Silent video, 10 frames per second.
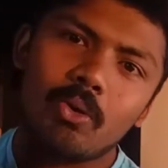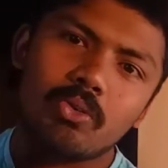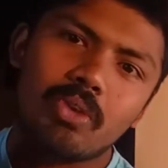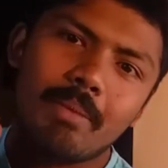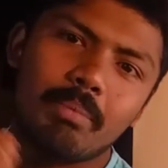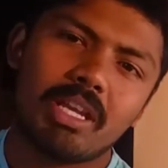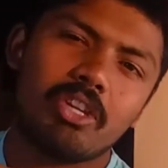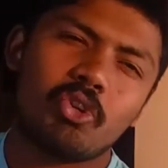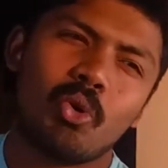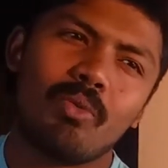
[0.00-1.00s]
and also I'm
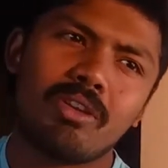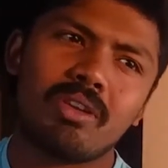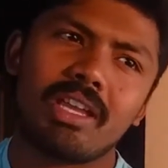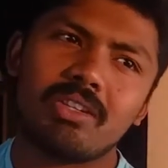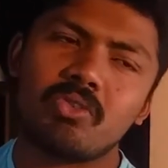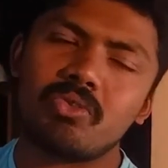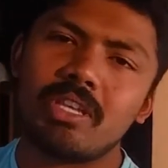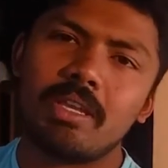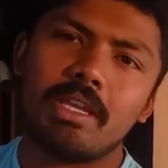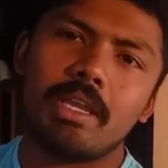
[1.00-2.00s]
pretty sure we're gonna get
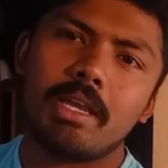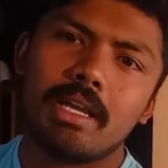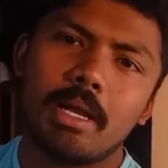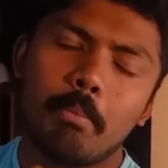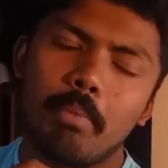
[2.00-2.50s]
to see